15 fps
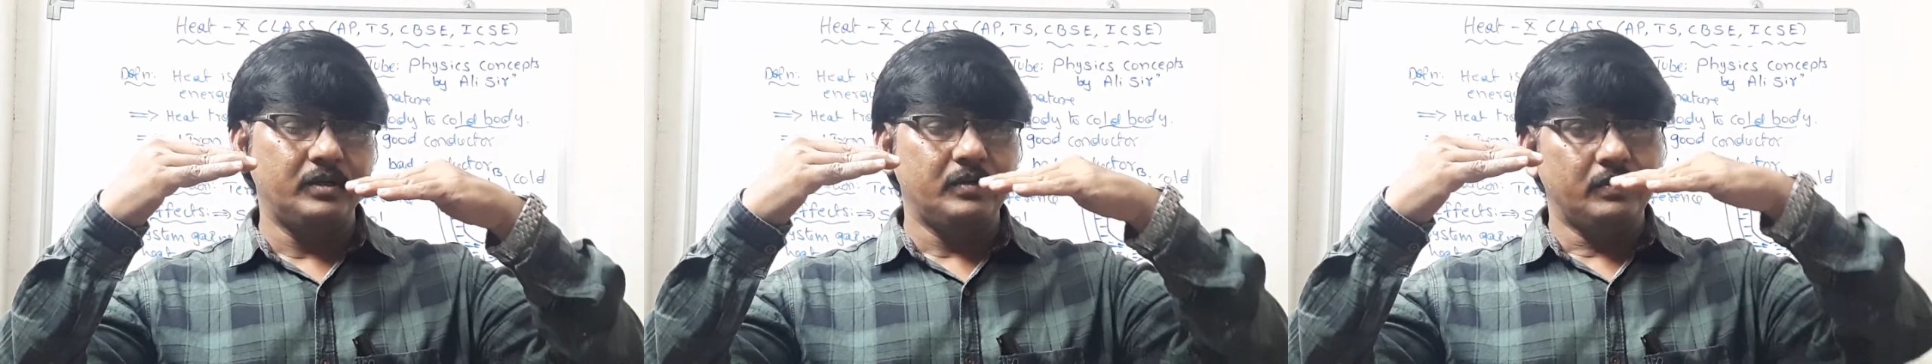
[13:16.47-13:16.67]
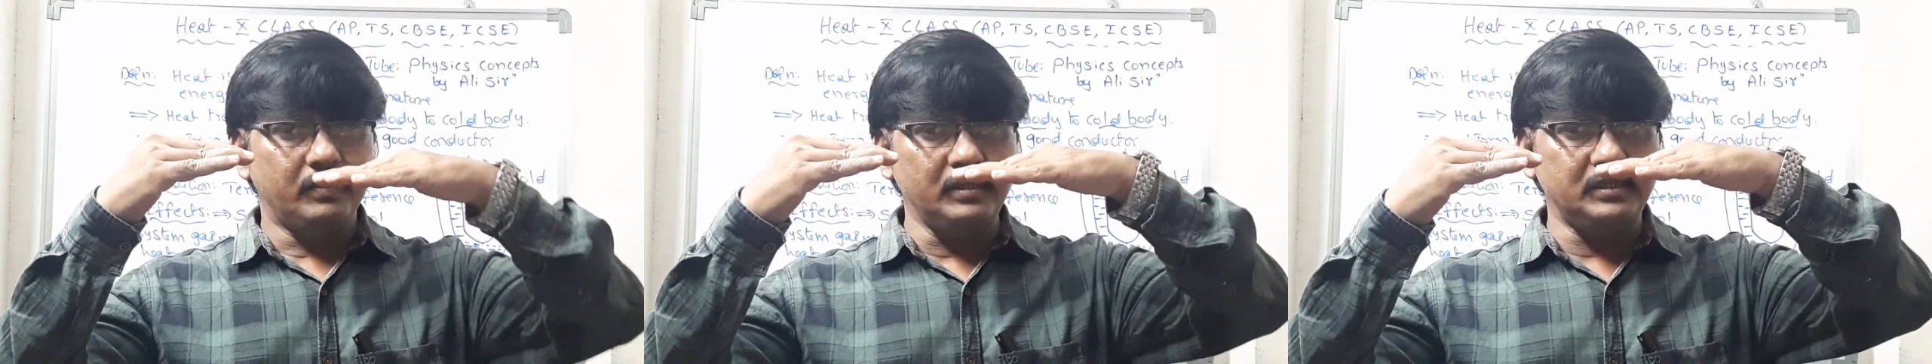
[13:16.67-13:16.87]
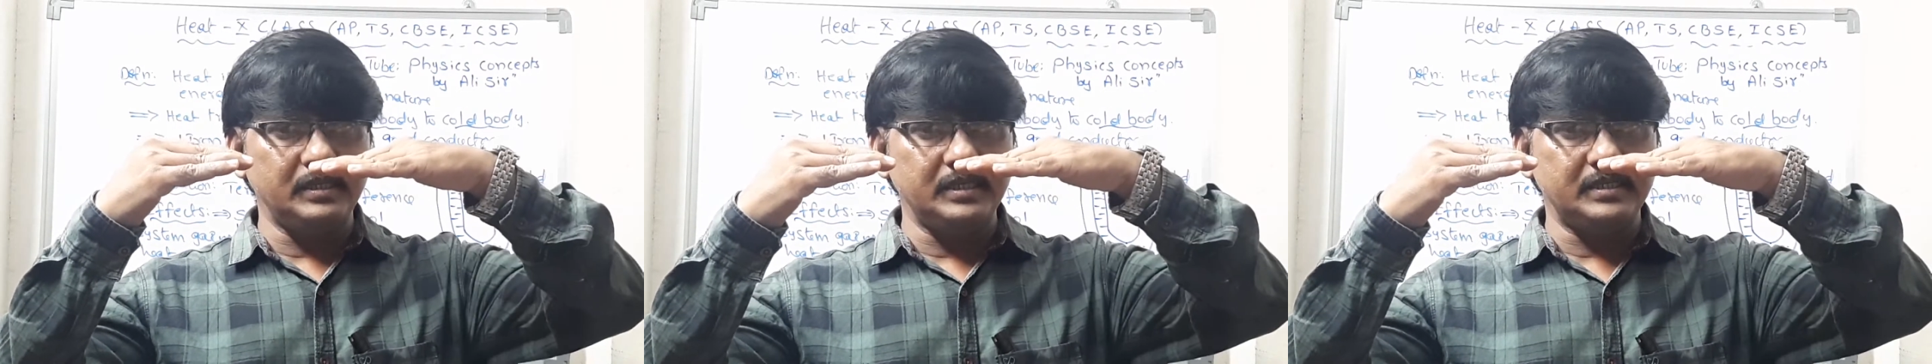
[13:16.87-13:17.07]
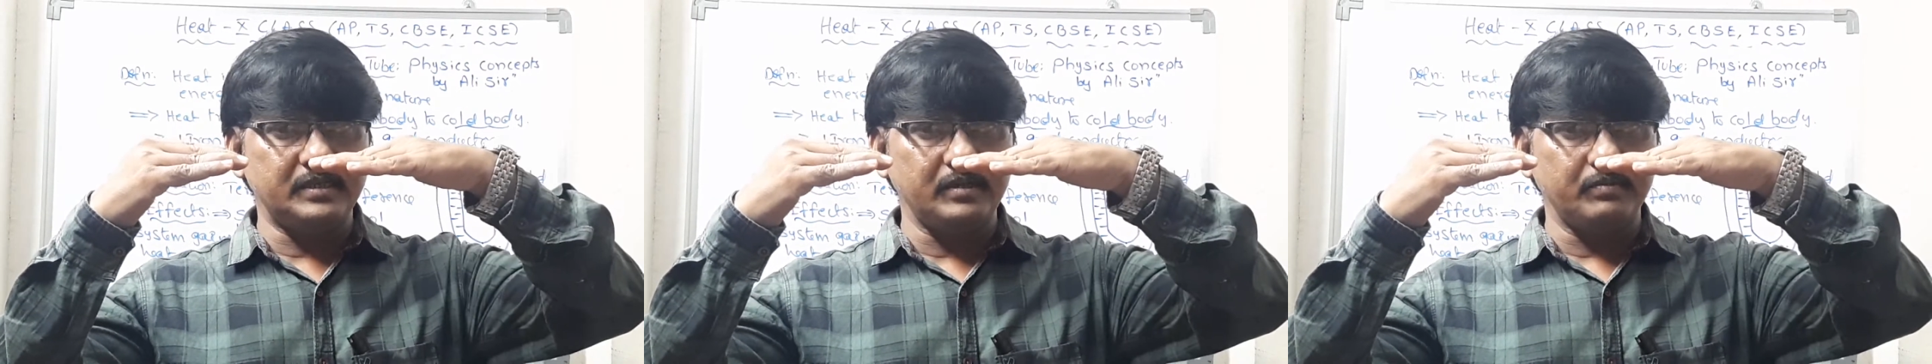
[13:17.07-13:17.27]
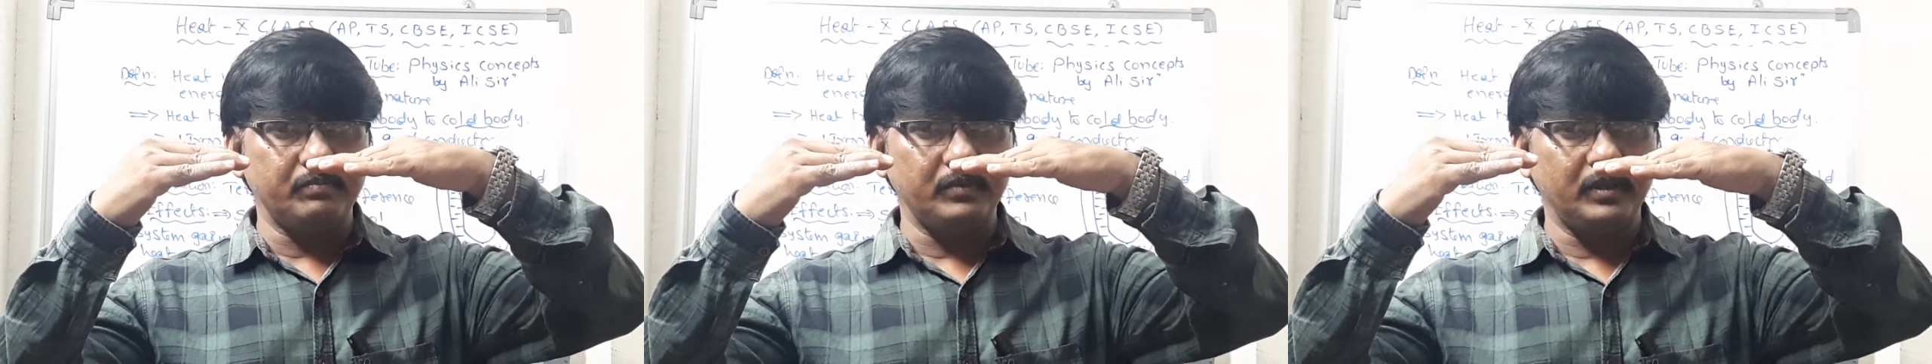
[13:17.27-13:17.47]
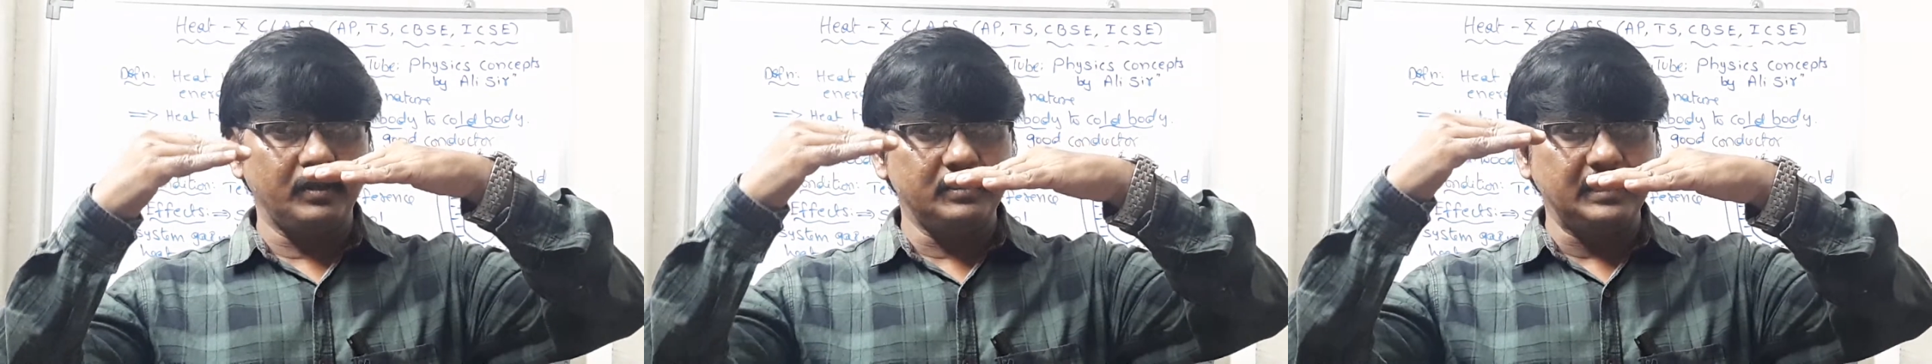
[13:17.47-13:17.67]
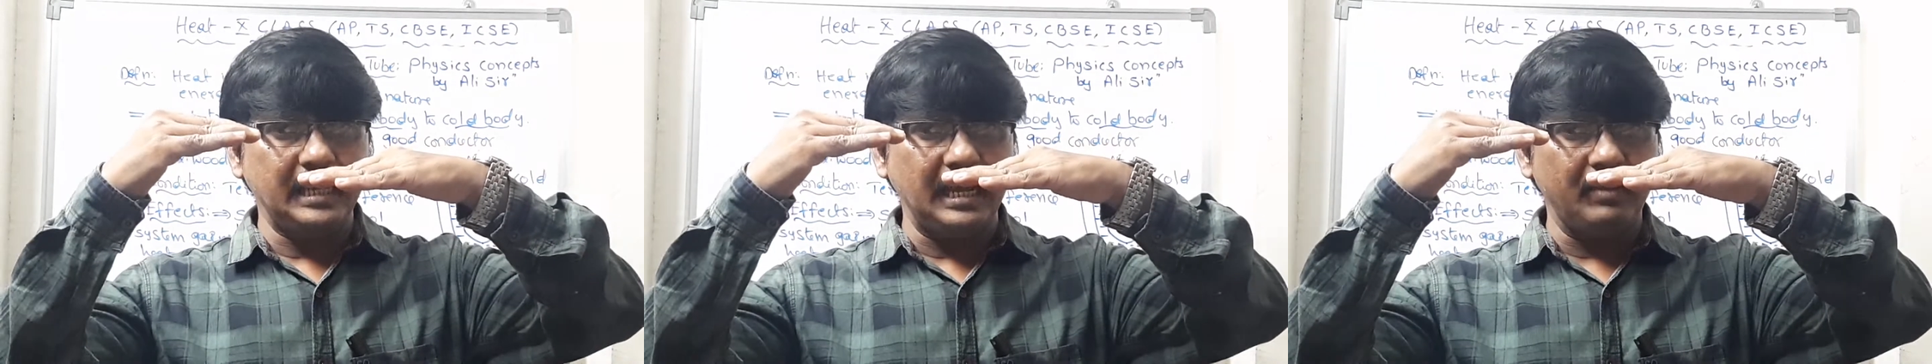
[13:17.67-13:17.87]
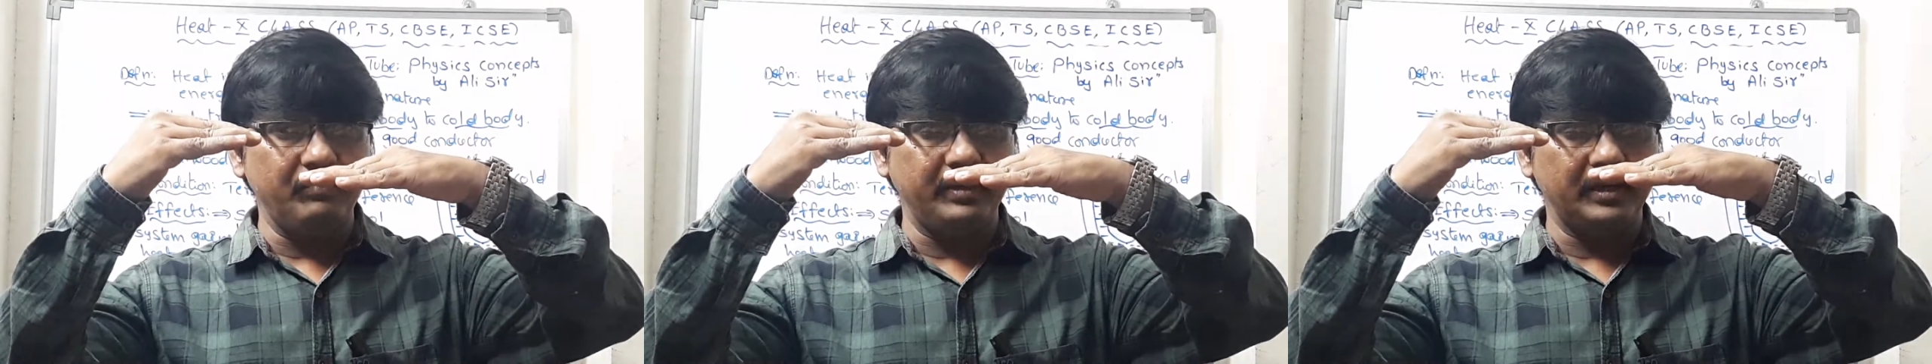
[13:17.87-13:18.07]
this system is
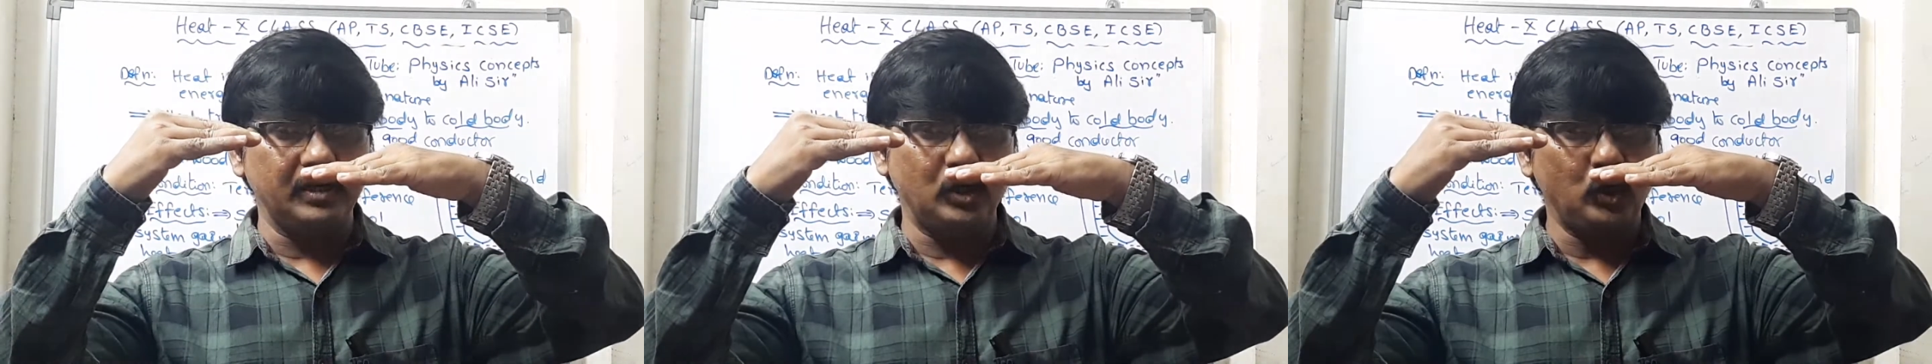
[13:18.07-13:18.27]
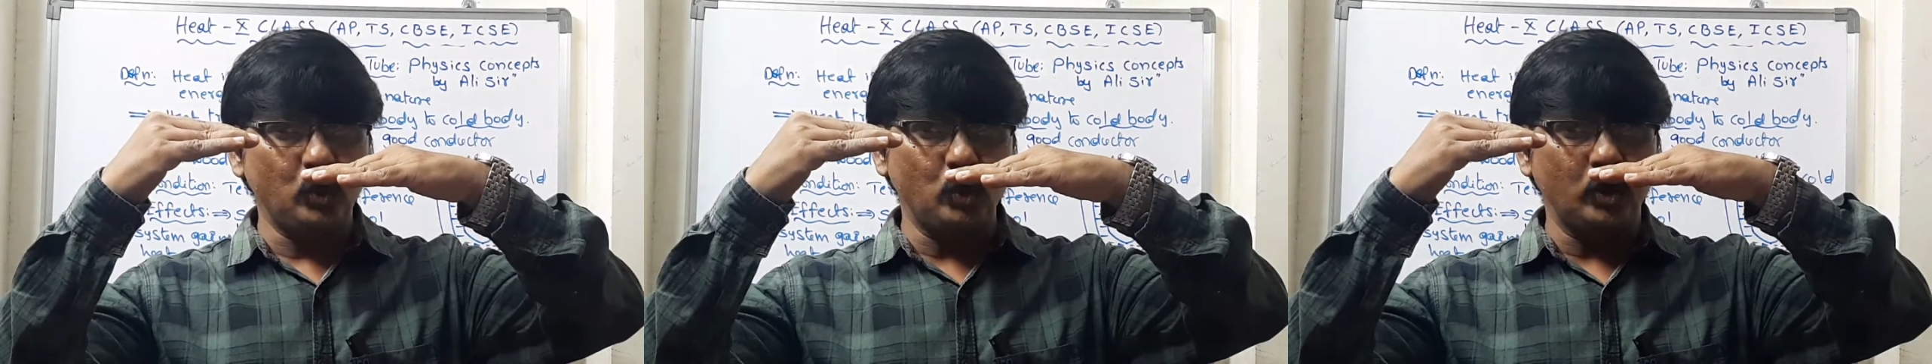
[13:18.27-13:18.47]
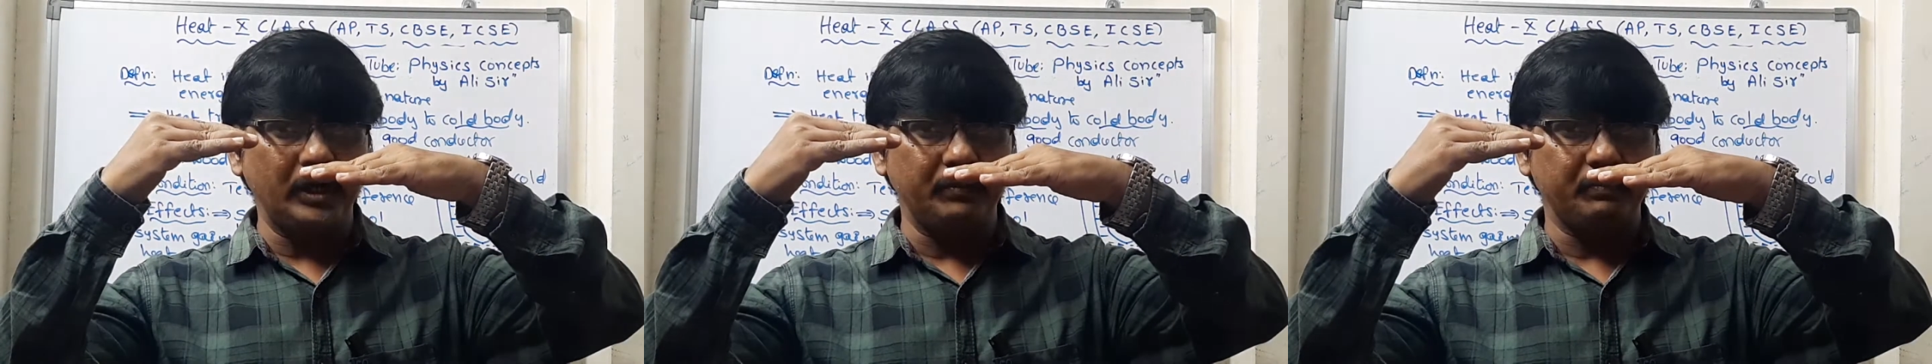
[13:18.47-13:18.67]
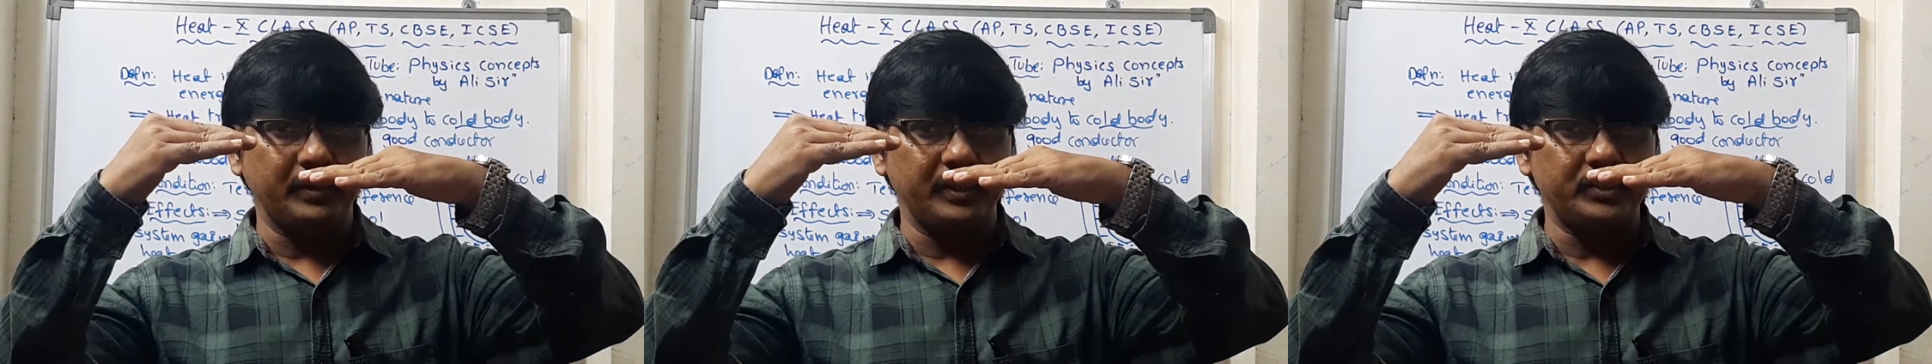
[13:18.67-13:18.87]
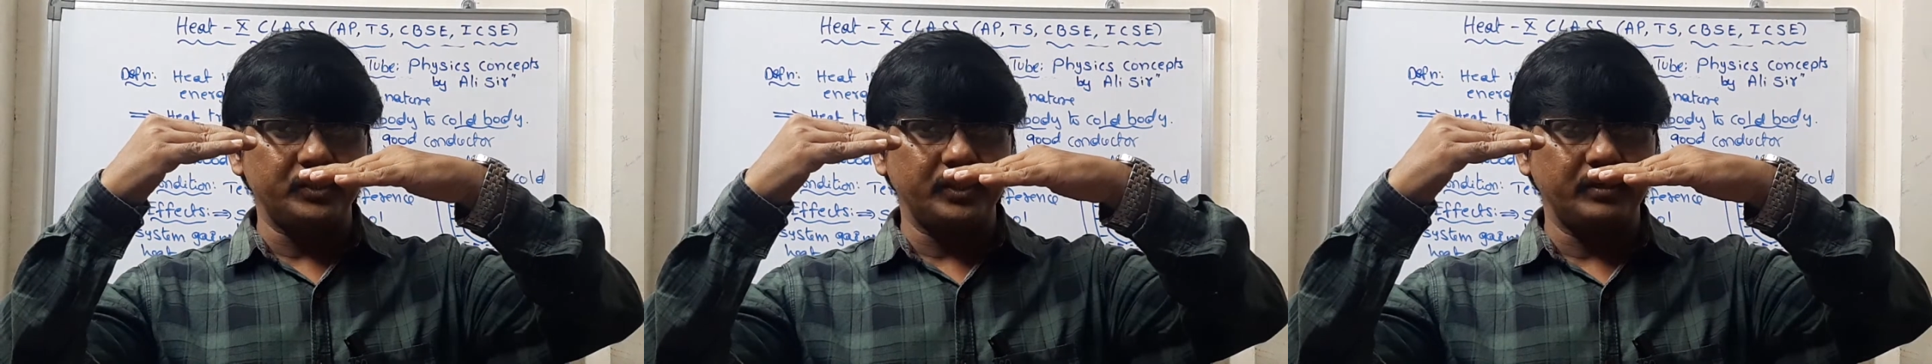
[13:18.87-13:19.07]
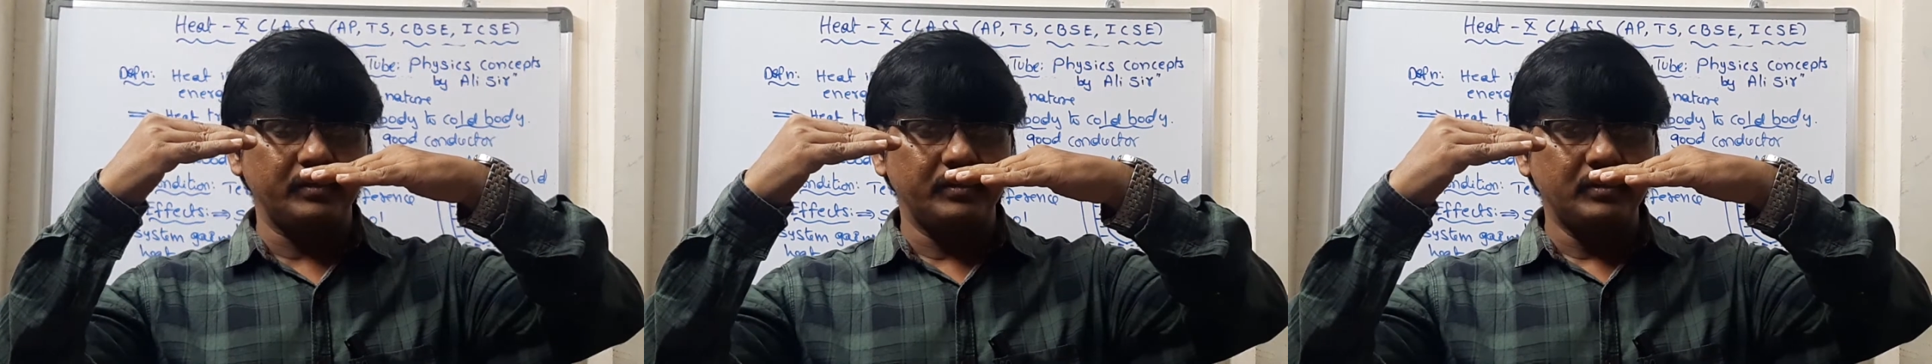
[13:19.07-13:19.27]
having low temperature,